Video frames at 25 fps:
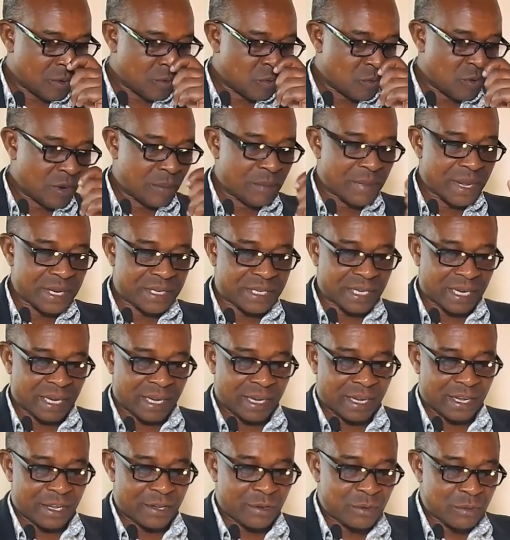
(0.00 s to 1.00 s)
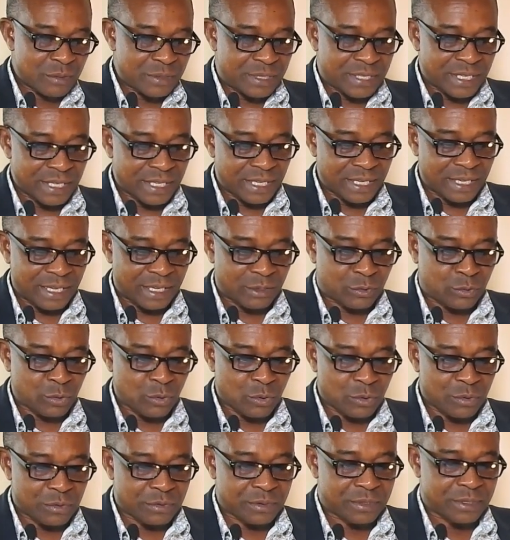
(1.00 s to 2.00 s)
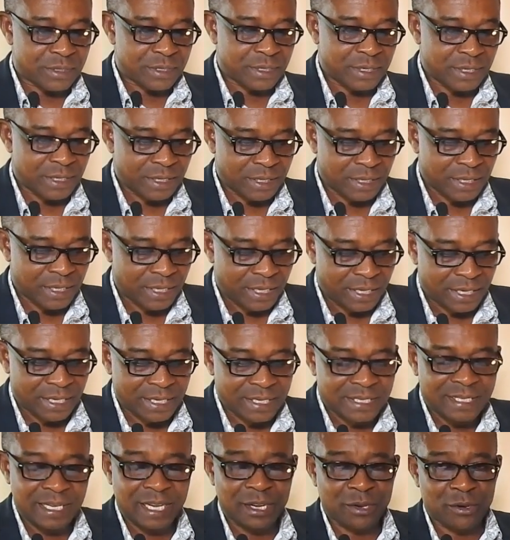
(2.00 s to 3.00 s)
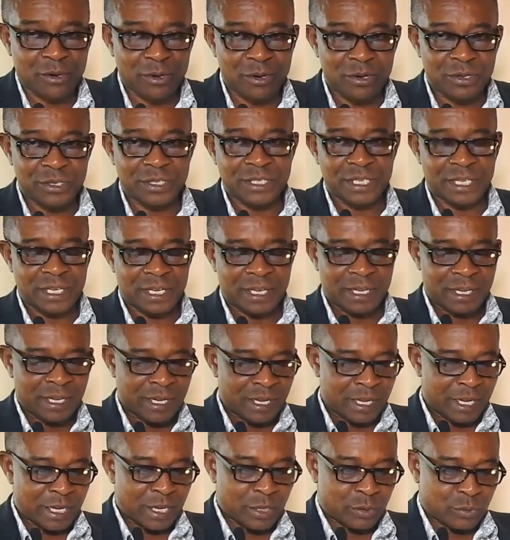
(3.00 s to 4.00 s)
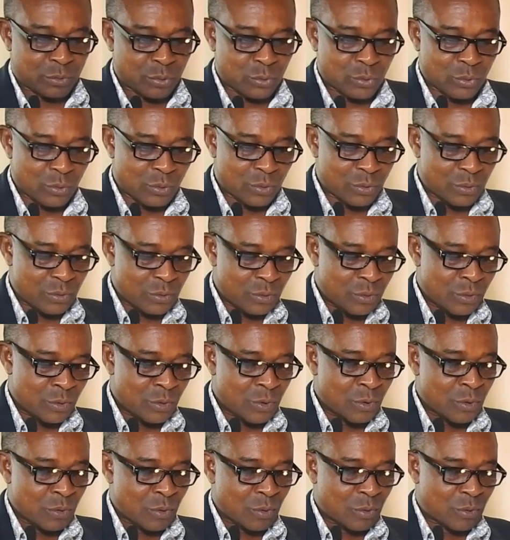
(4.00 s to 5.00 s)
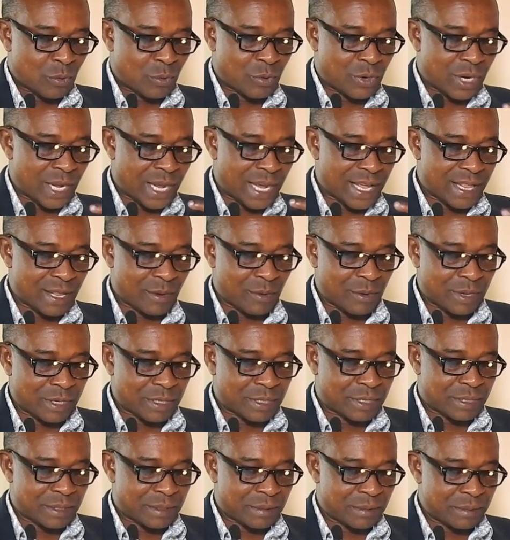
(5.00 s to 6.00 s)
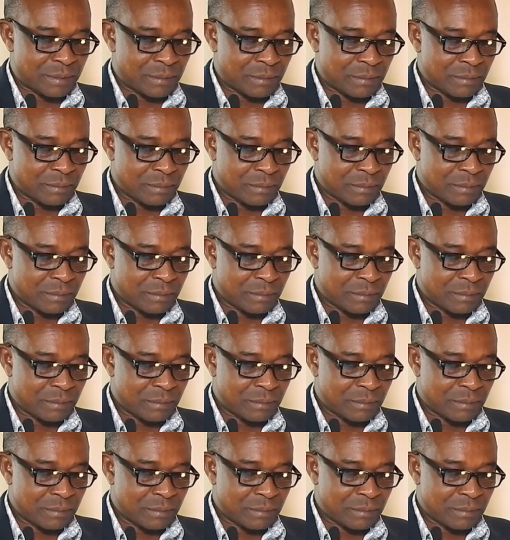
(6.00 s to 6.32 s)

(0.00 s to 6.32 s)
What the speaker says: We measure using tools. In psychology, a tool could otherwise